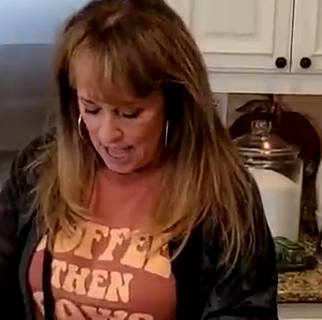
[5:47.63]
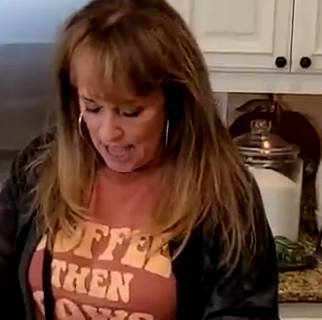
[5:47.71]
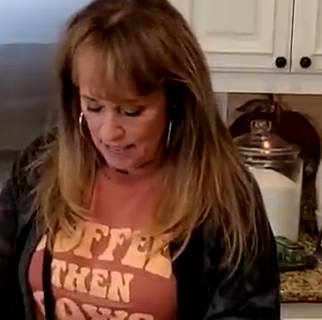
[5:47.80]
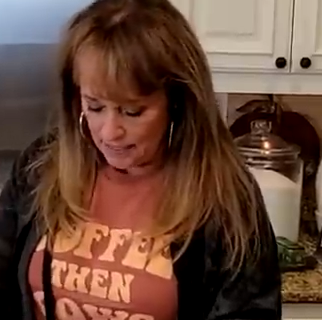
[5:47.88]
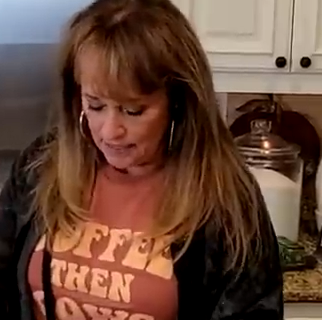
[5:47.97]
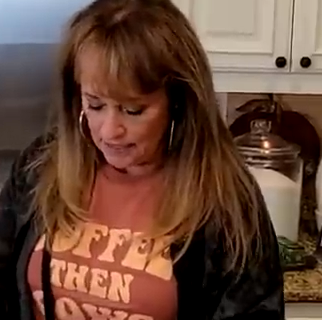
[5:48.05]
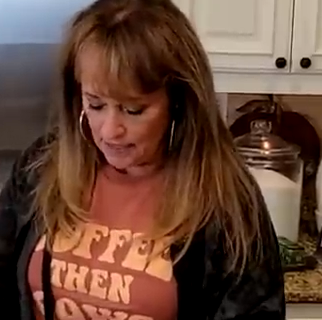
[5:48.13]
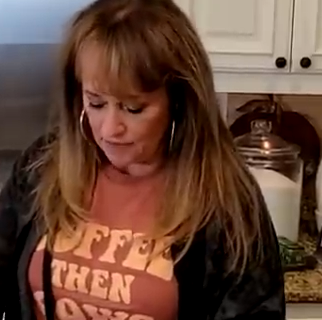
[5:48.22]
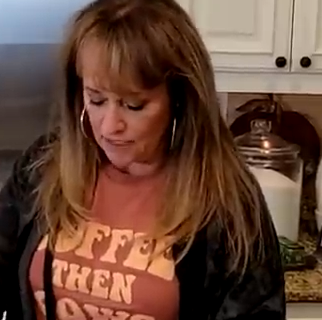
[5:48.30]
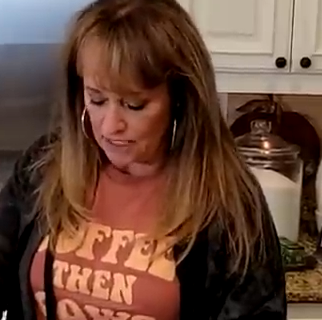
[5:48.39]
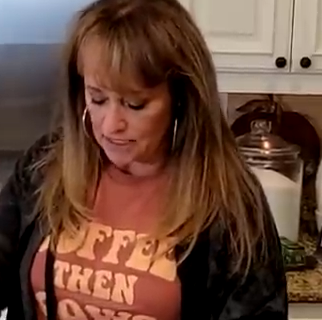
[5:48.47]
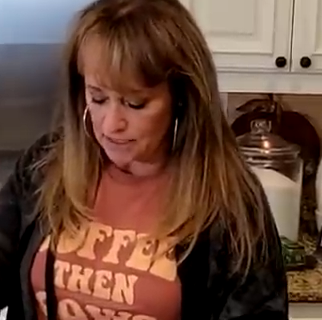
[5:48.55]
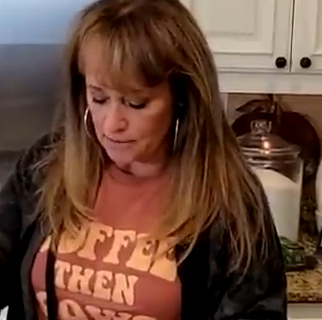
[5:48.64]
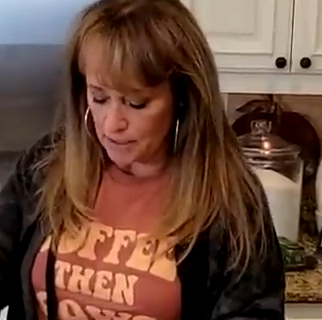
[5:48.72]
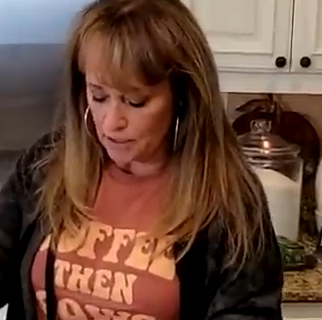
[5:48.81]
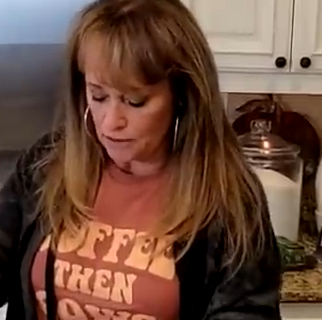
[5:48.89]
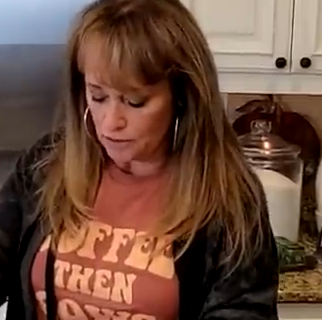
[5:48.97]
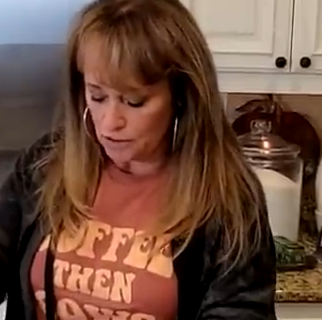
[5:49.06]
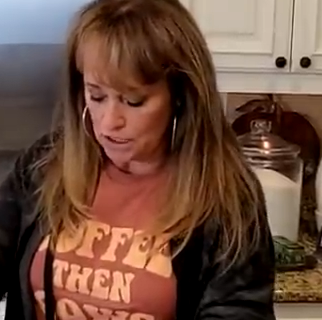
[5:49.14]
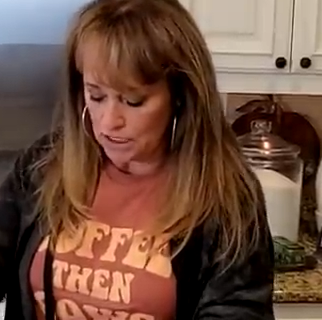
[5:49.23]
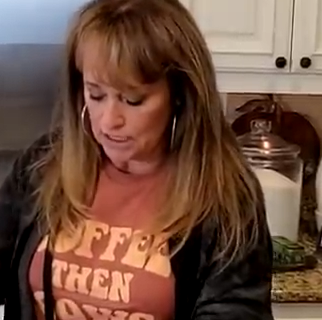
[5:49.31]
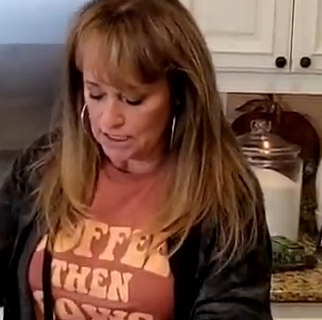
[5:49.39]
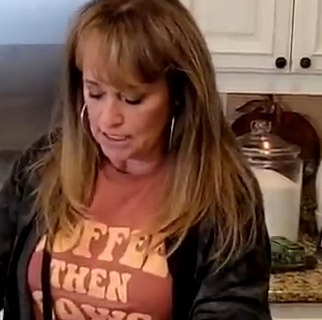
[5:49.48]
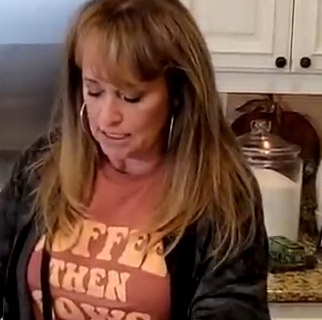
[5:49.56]
And then I've got some other
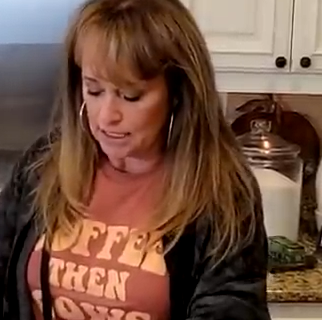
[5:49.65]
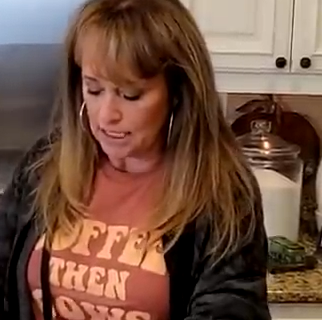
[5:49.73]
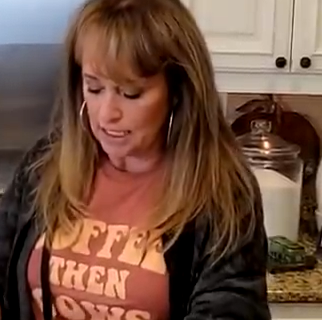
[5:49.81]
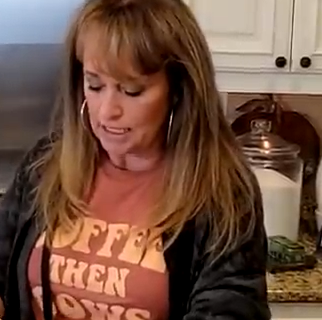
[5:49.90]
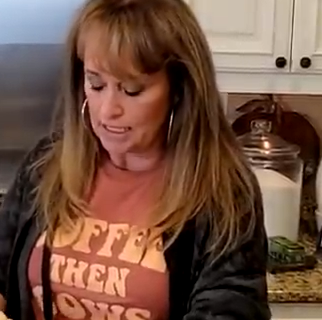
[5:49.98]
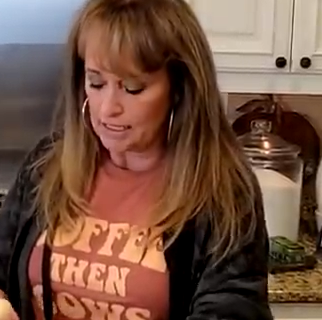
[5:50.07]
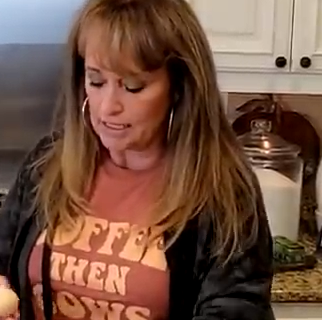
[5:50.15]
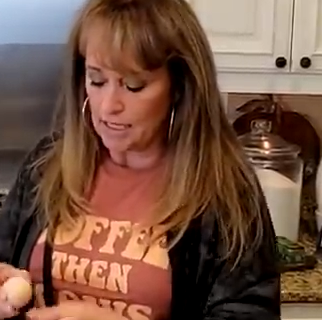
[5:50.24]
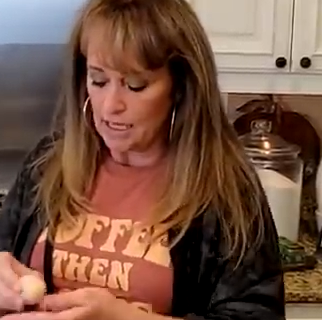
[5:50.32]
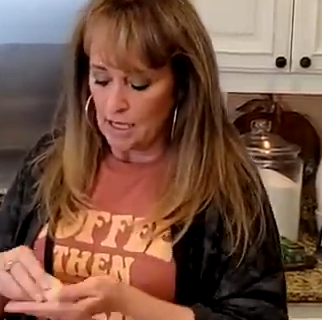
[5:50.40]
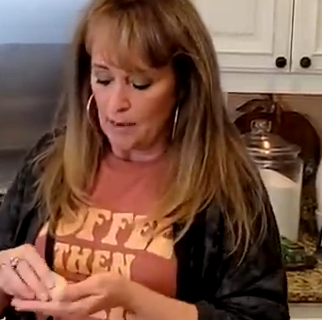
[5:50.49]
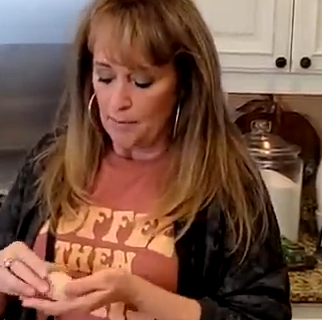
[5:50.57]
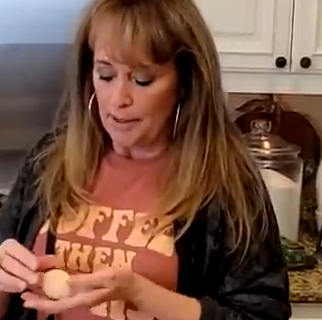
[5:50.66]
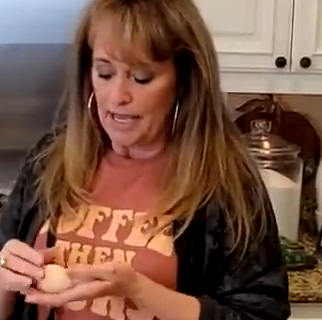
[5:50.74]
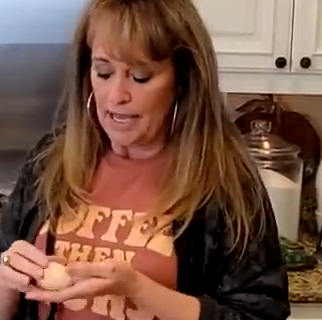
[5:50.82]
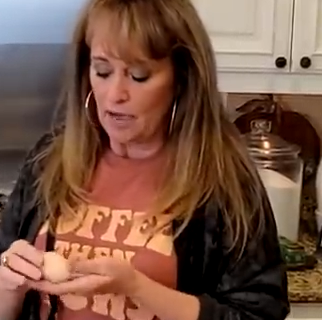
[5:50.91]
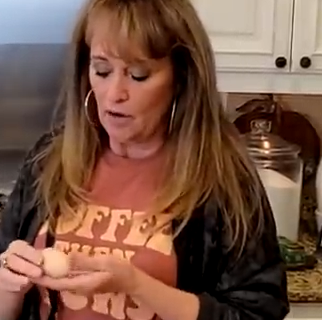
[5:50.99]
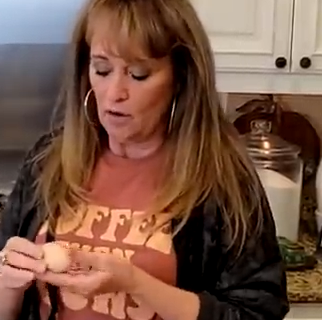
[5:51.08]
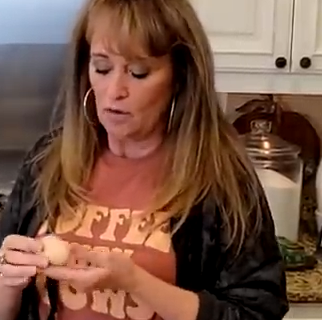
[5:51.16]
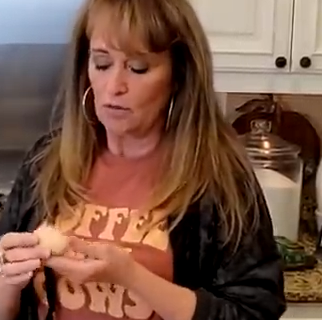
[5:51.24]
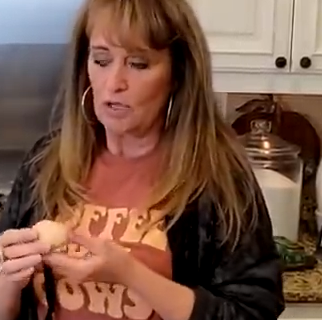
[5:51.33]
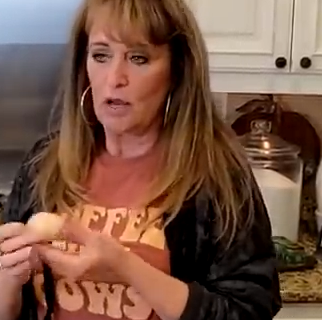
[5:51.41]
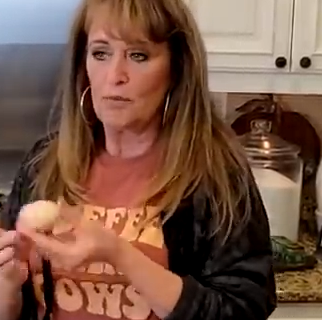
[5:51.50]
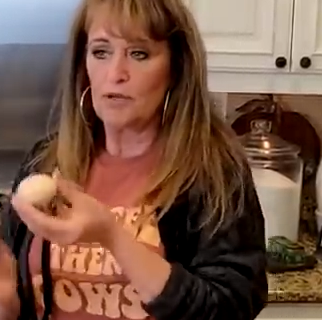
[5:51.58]
chickens that lay these
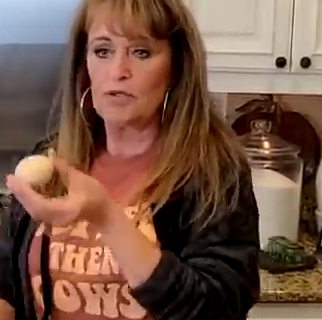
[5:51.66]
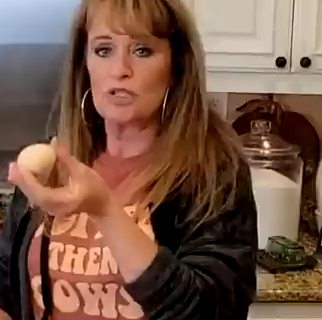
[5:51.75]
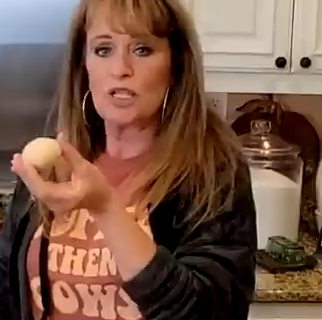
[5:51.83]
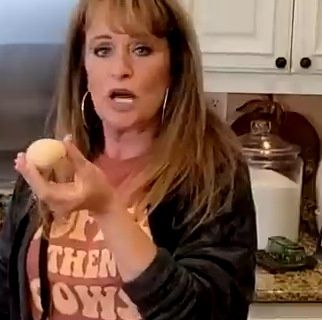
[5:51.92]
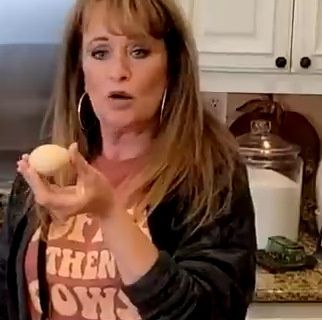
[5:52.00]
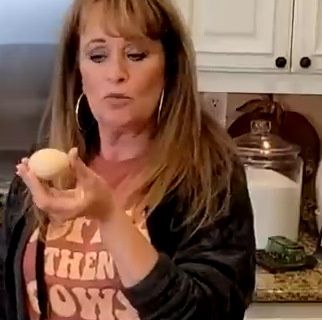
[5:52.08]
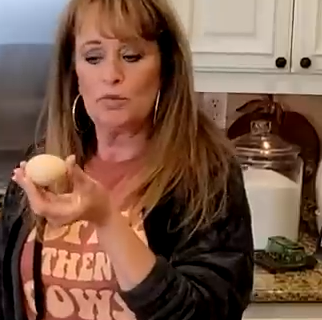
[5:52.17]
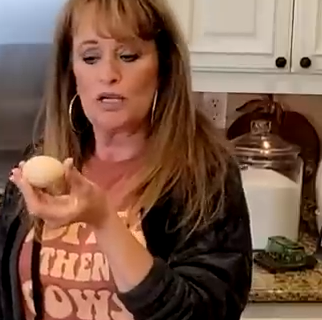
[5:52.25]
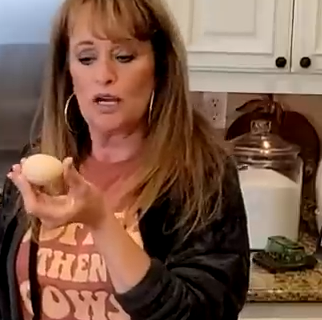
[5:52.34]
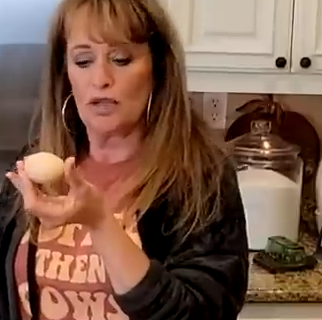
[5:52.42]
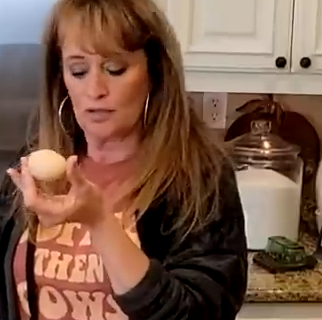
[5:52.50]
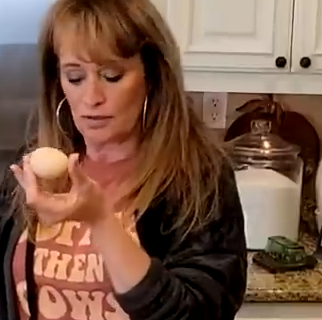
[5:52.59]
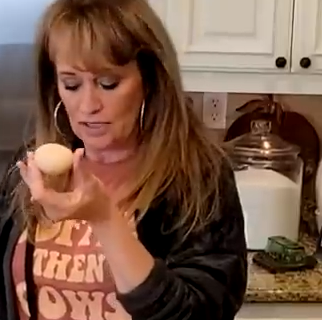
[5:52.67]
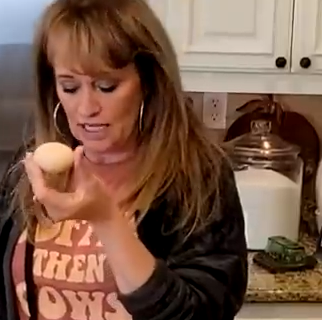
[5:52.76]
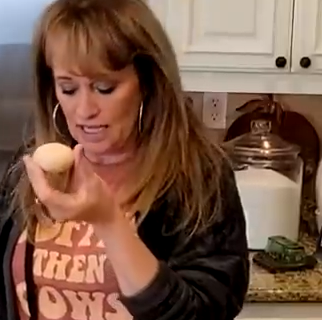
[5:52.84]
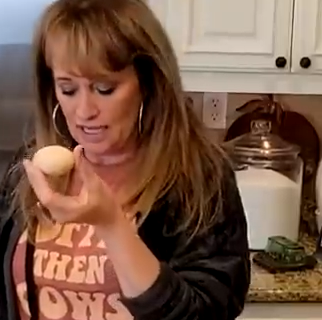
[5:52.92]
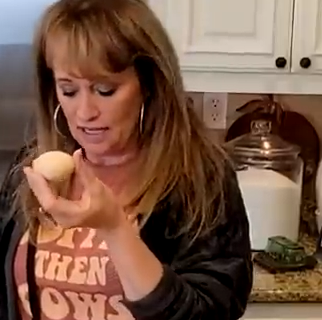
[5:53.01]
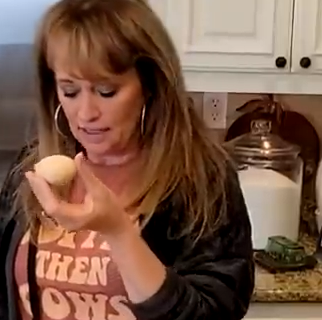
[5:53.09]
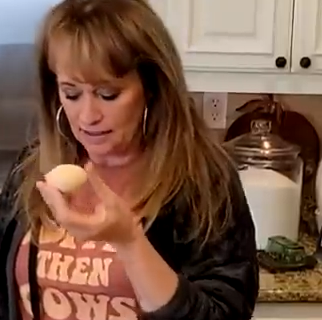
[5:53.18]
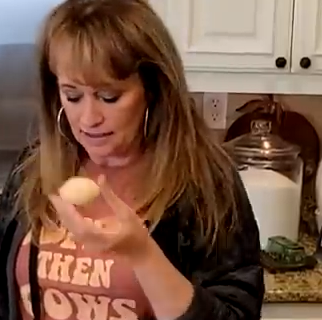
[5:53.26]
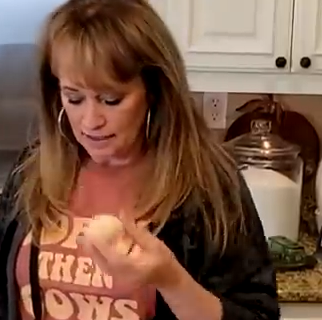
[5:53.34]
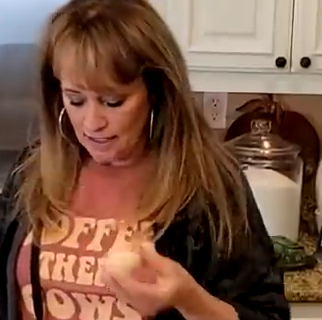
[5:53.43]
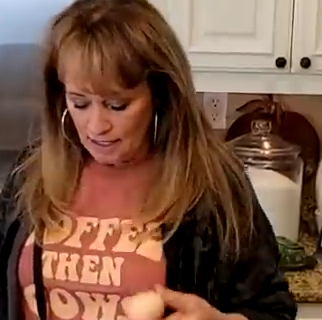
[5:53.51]
pale, almost taupe colored eggs.